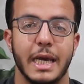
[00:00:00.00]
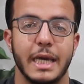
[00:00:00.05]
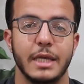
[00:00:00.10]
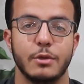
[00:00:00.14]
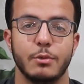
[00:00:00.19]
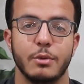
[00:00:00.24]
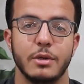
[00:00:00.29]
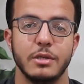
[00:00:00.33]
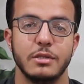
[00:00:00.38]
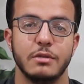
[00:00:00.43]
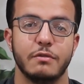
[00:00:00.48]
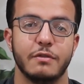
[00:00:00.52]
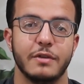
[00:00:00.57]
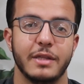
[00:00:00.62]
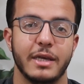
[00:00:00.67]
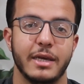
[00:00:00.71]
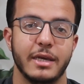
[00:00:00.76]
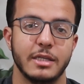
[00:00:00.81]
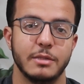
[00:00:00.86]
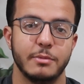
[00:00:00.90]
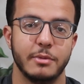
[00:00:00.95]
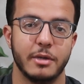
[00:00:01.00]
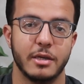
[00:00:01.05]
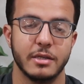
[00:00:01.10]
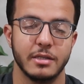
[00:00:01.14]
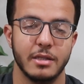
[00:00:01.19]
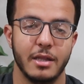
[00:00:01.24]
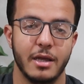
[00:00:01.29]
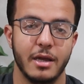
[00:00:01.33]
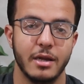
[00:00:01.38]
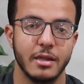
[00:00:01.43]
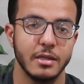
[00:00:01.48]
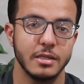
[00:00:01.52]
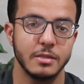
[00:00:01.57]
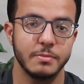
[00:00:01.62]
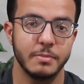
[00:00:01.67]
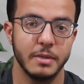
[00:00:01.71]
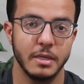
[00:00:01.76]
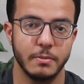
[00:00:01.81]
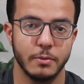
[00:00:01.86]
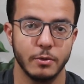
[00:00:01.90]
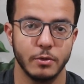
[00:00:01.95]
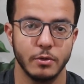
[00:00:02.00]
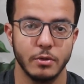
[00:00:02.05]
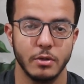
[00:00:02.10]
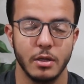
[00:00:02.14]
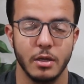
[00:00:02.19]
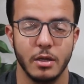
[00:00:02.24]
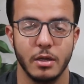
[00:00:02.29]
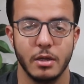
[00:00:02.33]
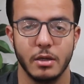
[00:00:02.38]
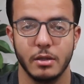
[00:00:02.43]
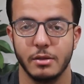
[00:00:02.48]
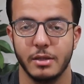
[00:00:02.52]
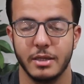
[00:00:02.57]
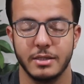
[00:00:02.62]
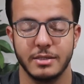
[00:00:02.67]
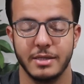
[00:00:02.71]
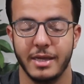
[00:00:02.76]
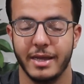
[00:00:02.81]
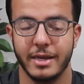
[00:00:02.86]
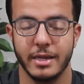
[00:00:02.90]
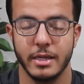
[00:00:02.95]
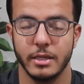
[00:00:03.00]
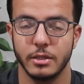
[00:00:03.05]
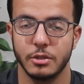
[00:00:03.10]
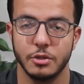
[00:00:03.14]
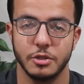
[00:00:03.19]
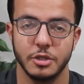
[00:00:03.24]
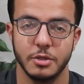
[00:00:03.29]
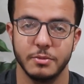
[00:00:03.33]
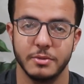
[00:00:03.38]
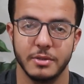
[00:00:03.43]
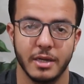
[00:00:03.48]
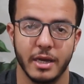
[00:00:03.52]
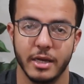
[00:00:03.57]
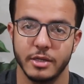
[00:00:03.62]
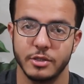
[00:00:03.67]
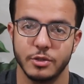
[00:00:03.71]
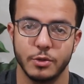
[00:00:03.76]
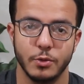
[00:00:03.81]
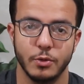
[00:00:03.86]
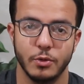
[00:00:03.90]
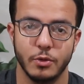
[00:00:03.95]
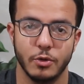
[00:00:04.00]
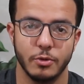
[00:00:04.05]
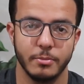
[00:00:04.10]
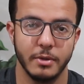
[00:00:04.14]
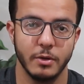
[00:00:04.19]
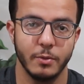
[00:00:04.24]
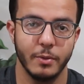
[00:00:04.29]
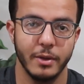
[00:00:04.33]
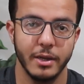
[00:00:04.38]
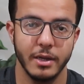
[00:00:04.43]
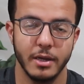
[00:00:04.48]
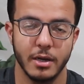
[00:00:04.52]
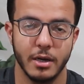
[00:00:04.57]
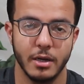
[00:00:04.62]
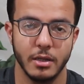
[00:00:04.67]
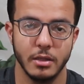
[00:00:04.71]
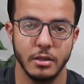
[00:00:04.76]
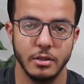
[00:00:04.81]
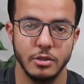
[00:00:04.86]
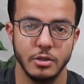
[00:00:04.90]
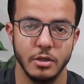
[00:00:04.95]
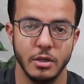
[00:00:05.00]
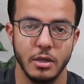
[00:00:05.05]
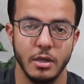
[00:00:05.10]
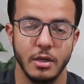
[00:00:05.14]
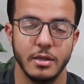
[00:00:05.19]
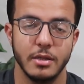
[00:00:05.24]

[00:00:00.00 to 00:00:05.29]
And the reason for that is because a lot of these people, let's say, had internships in high school or midway in college.